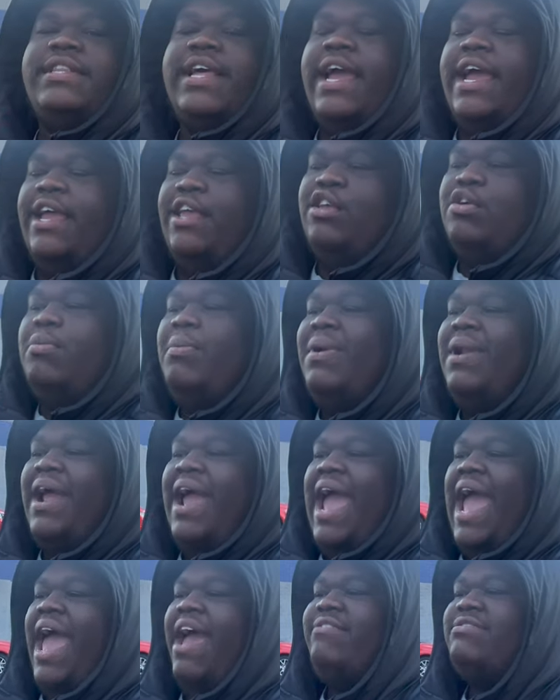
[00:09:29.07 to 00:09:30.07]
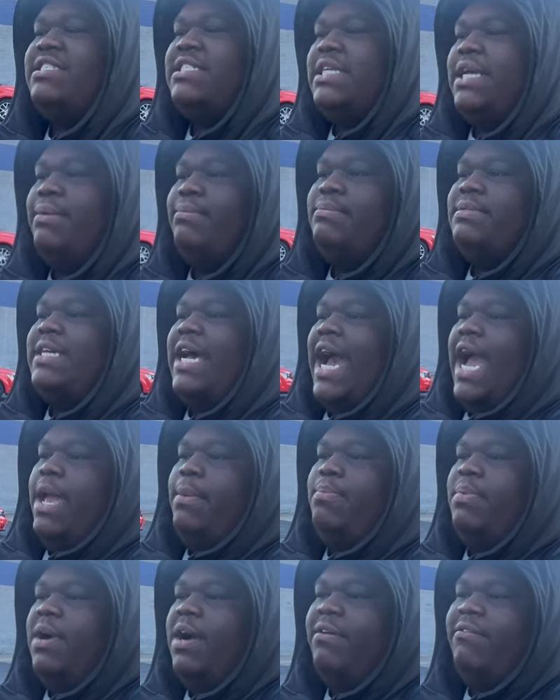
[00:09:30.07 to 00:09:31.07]
thing, you want to have some
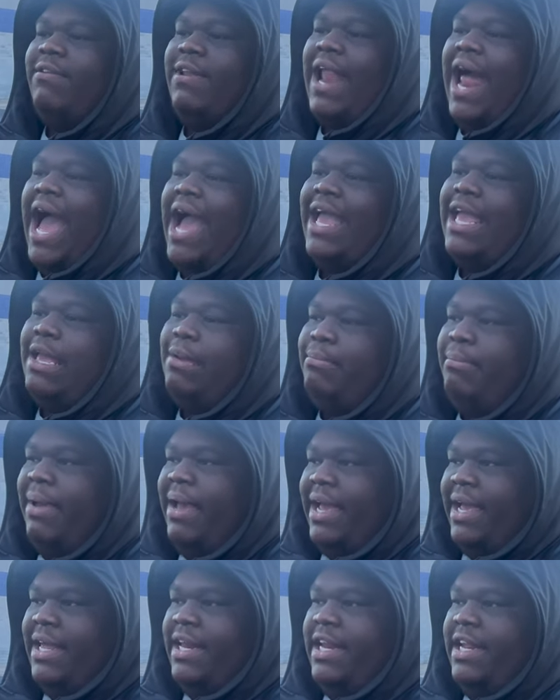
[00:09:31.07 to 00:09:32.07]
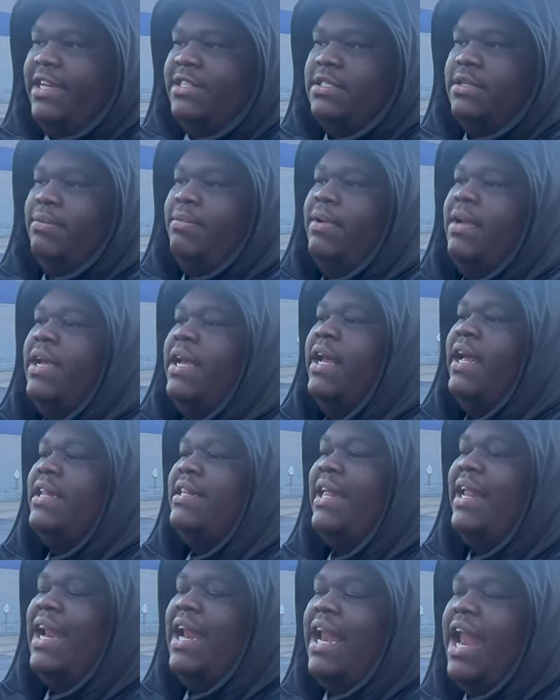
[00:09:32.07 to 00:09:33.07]
type of locking mechanism
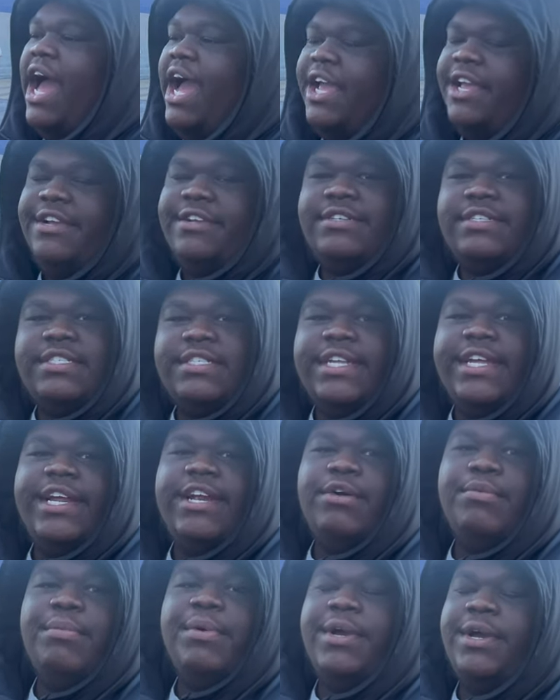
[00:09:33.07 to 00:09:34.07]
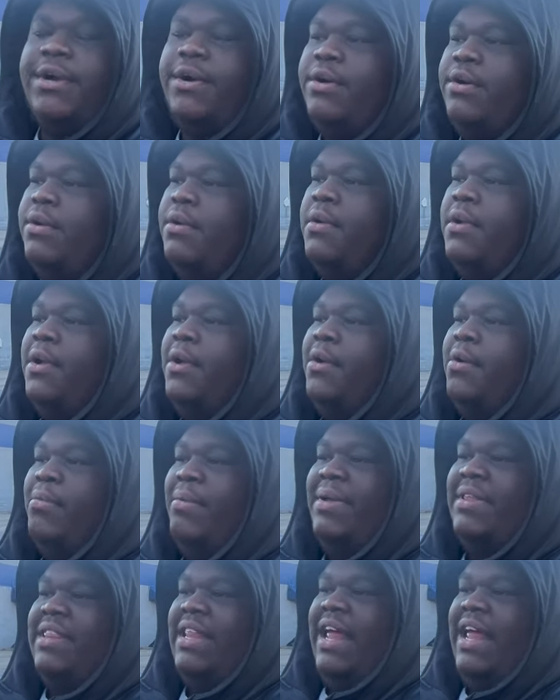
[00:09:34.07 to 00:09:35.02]
that'll lock your steering wheel with